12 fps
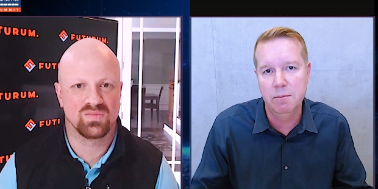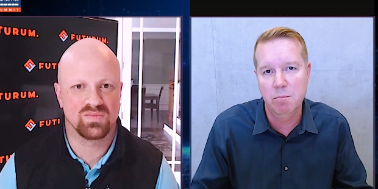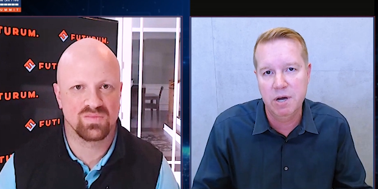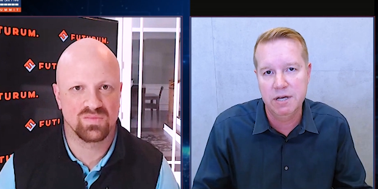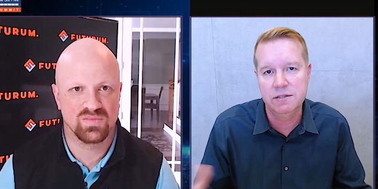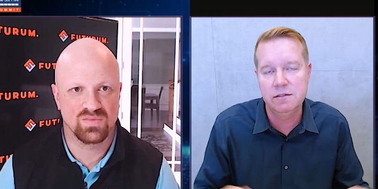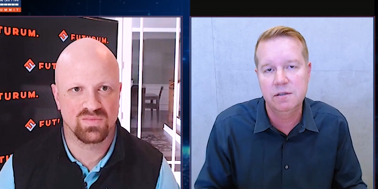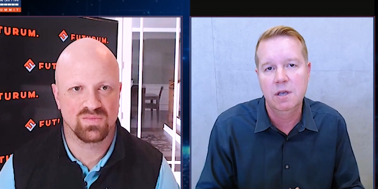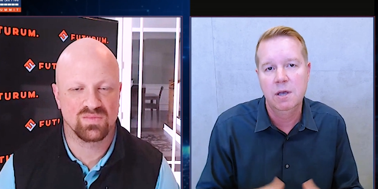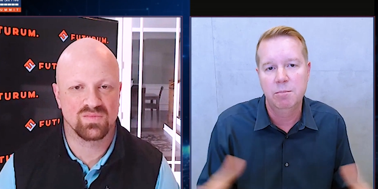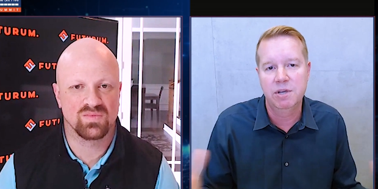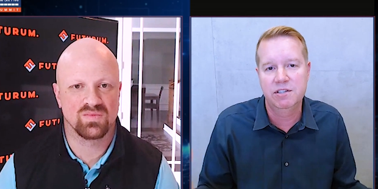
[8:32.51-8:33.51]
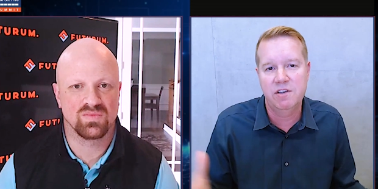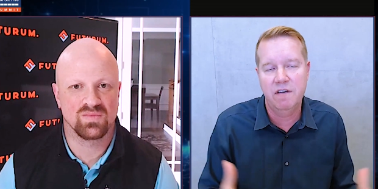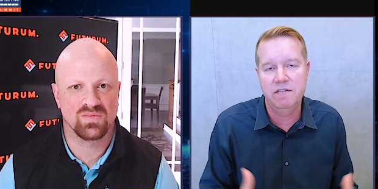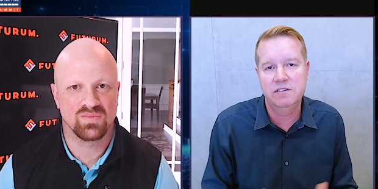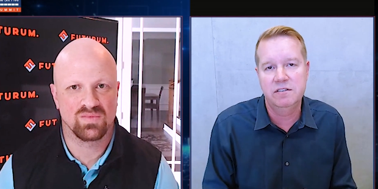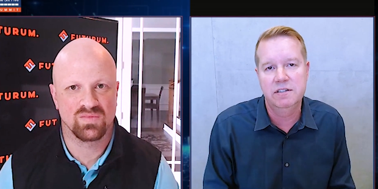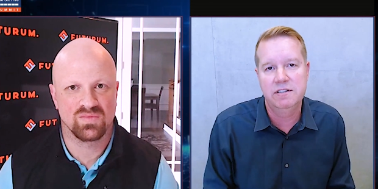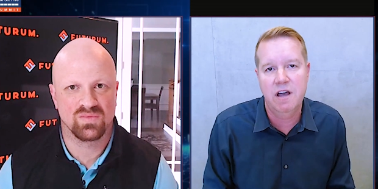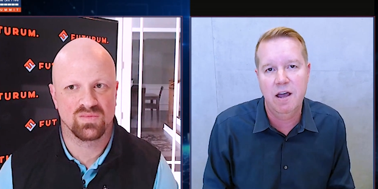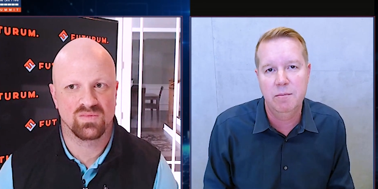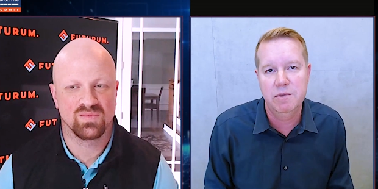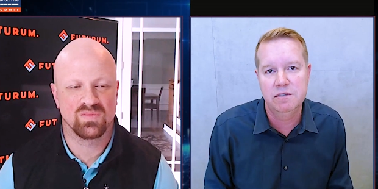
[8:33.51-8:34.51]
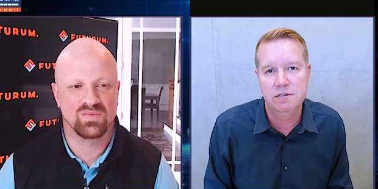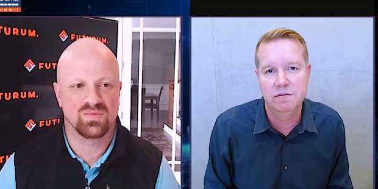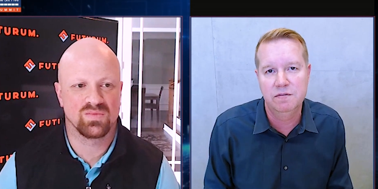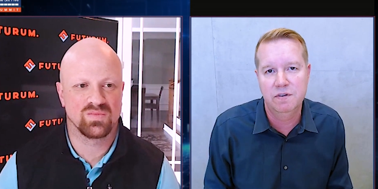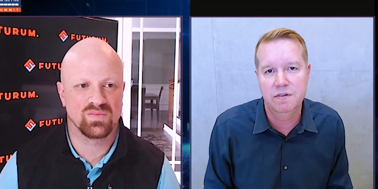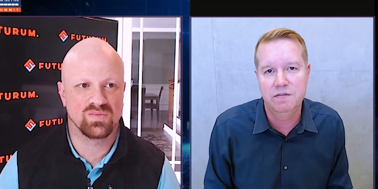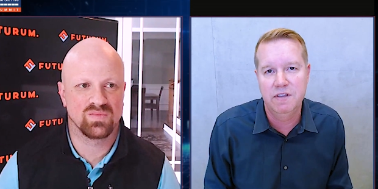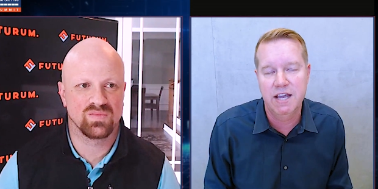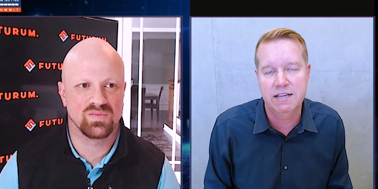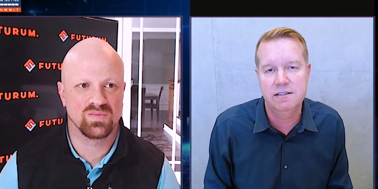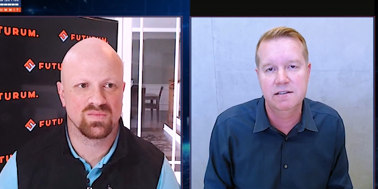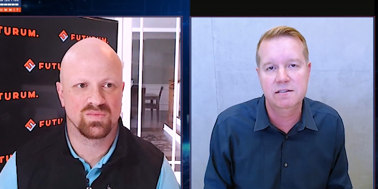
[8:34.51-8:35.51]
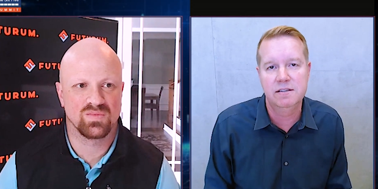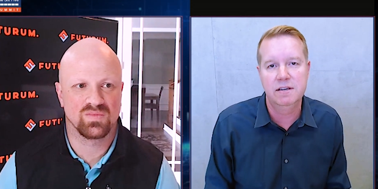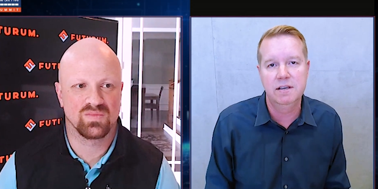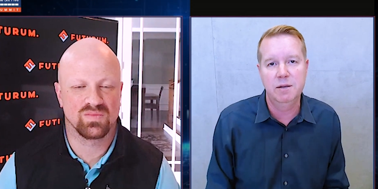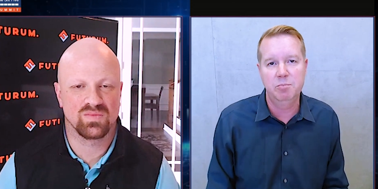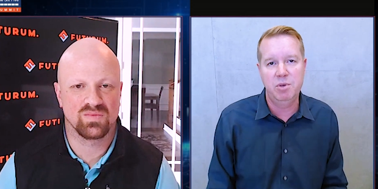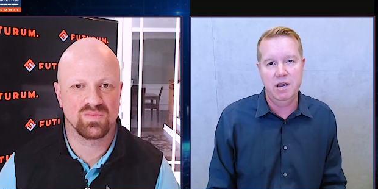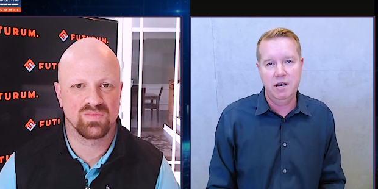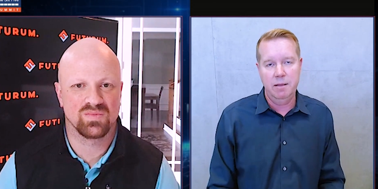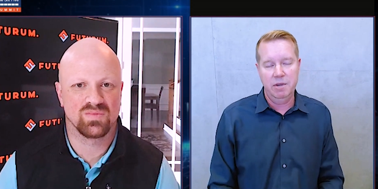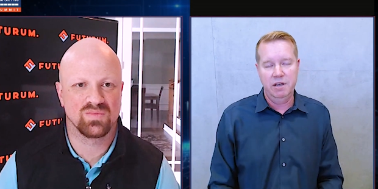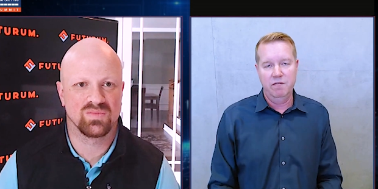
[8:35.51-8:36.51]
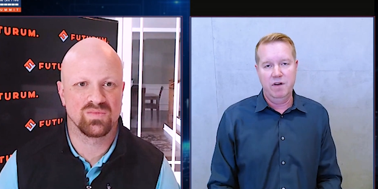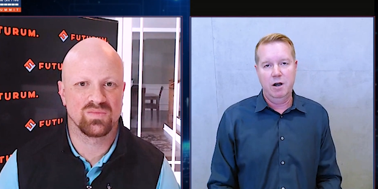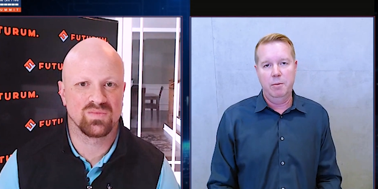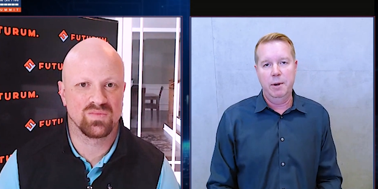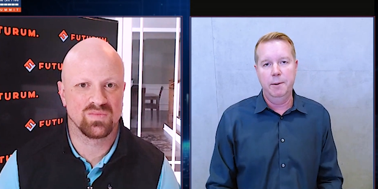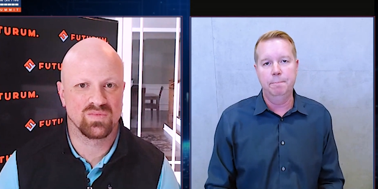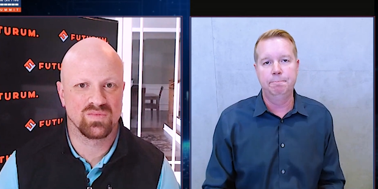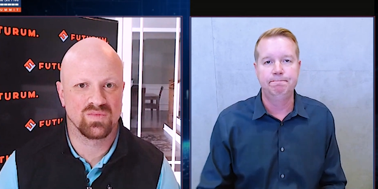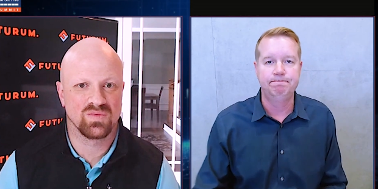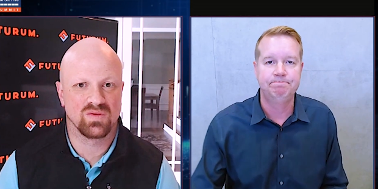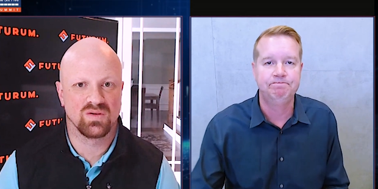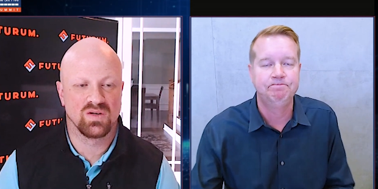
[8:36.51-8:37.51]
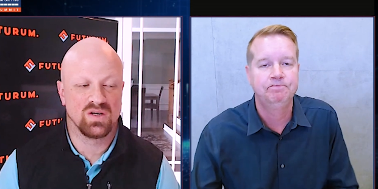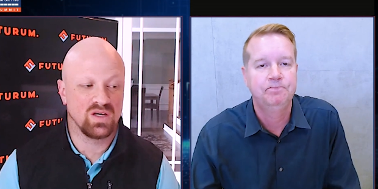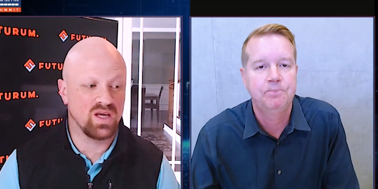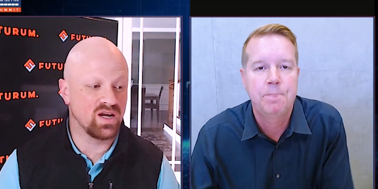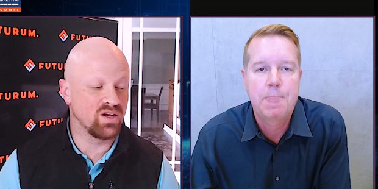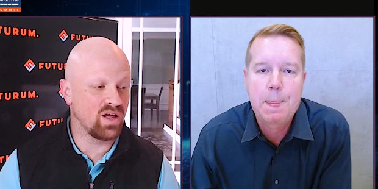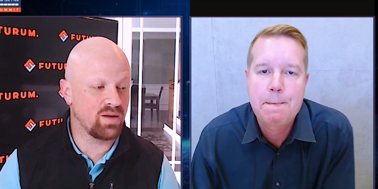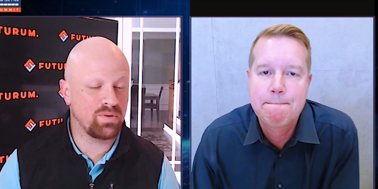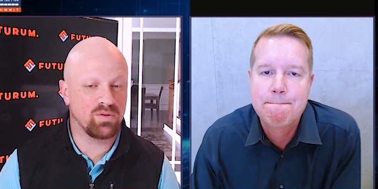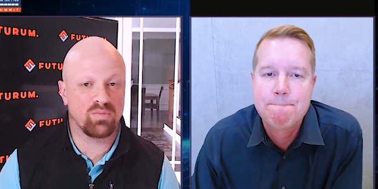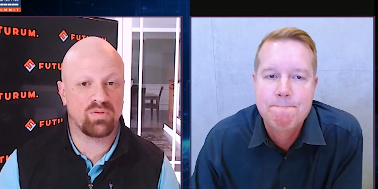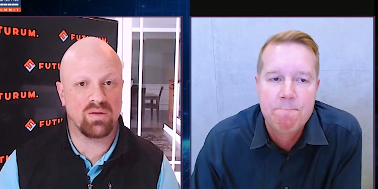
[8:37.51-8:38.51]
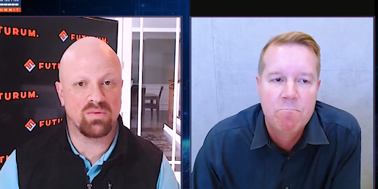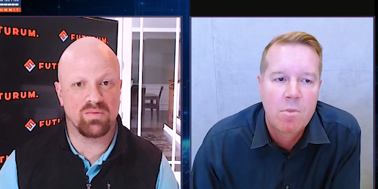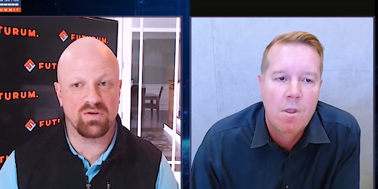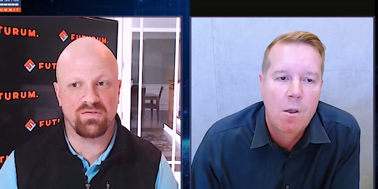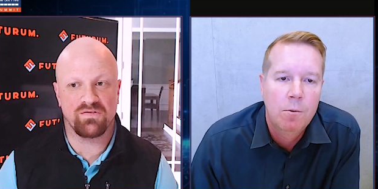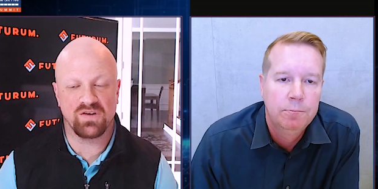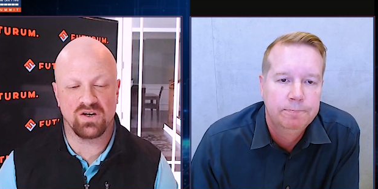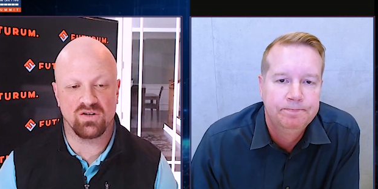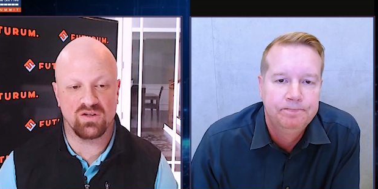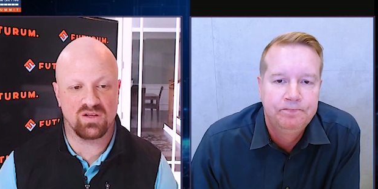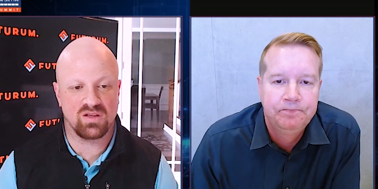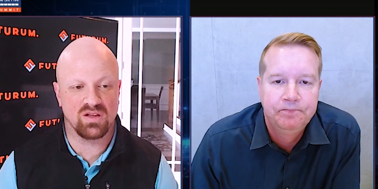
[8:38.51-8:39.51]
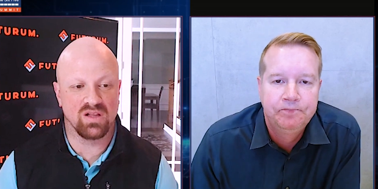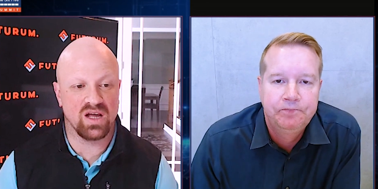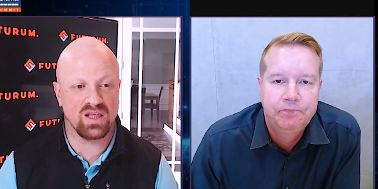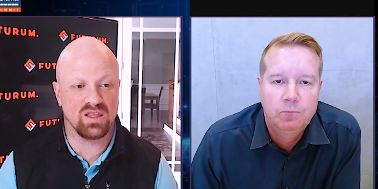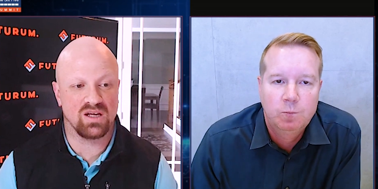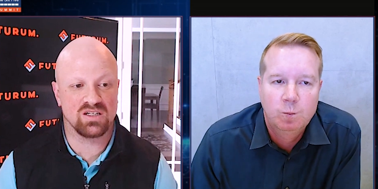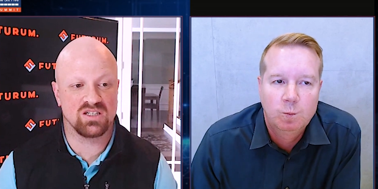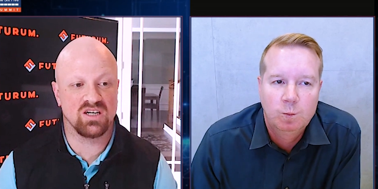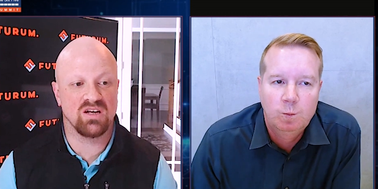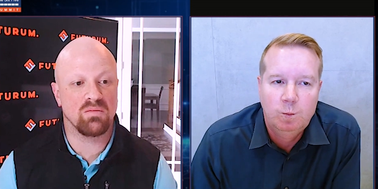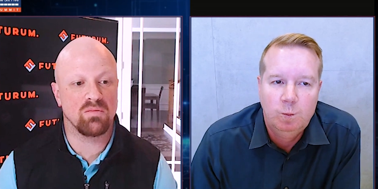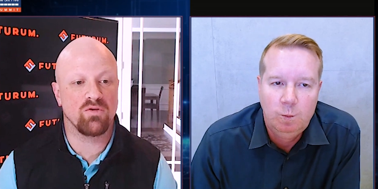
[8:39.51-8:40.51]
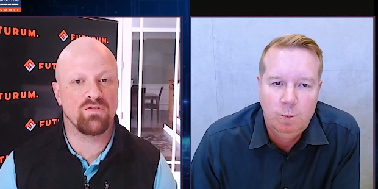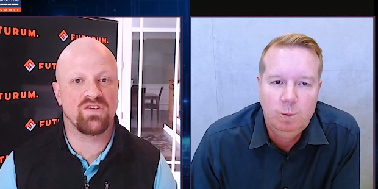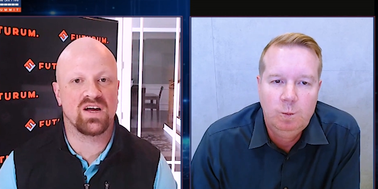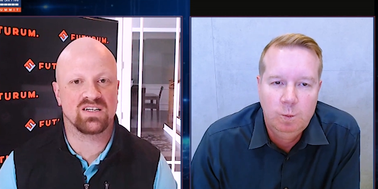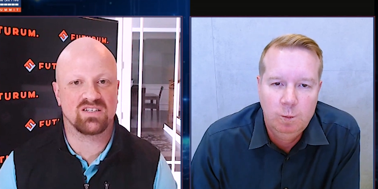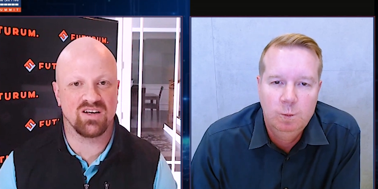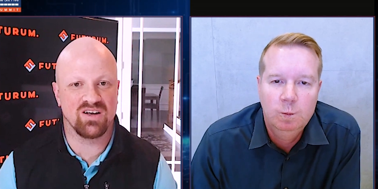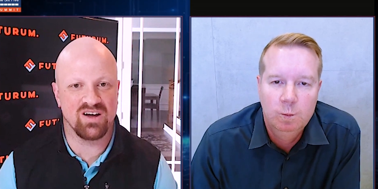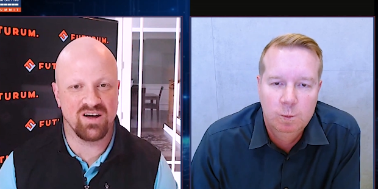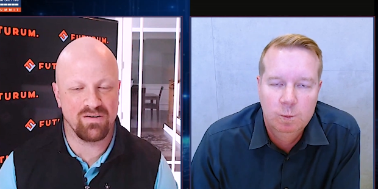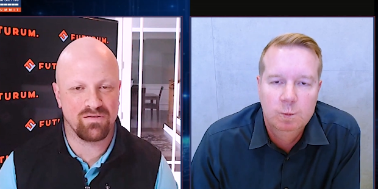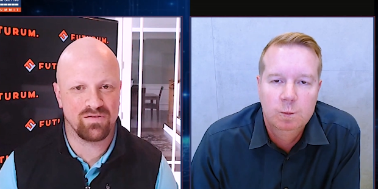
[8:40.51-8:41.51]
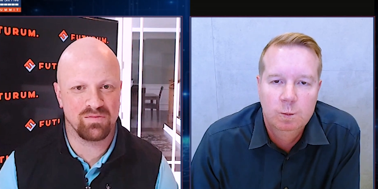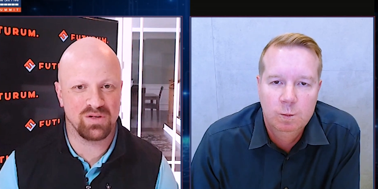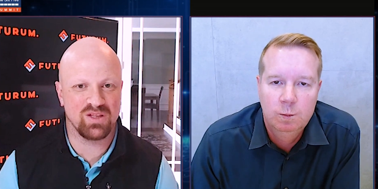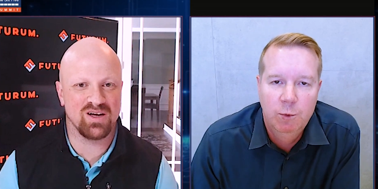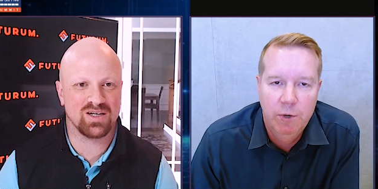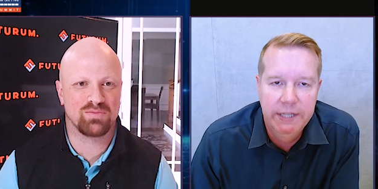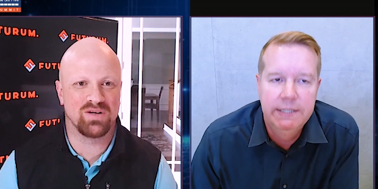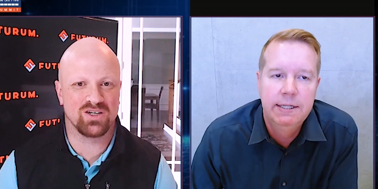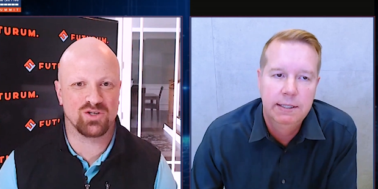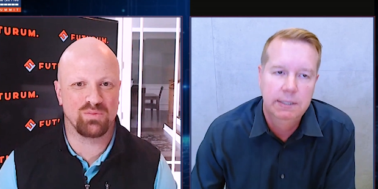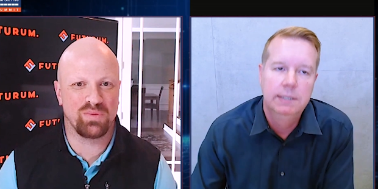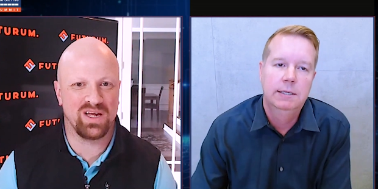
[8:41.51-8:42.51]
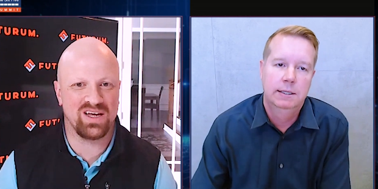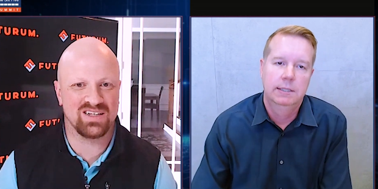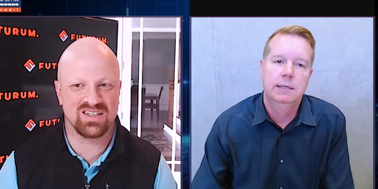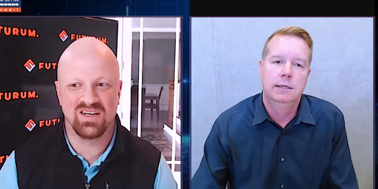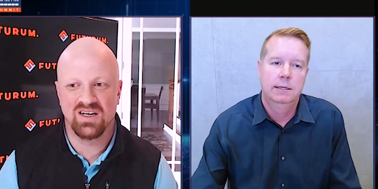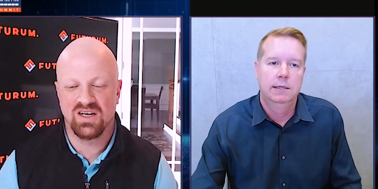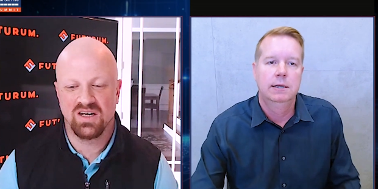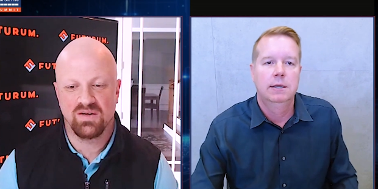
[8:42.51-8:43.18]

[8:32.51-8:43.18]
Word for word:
Speaker 1: in months, because obviously time is of, of the essence in, in a pandemic environment.
Speaker 2: Yeah, and a lot of people probably felt like things didn't move fast enough, but the exponential pace,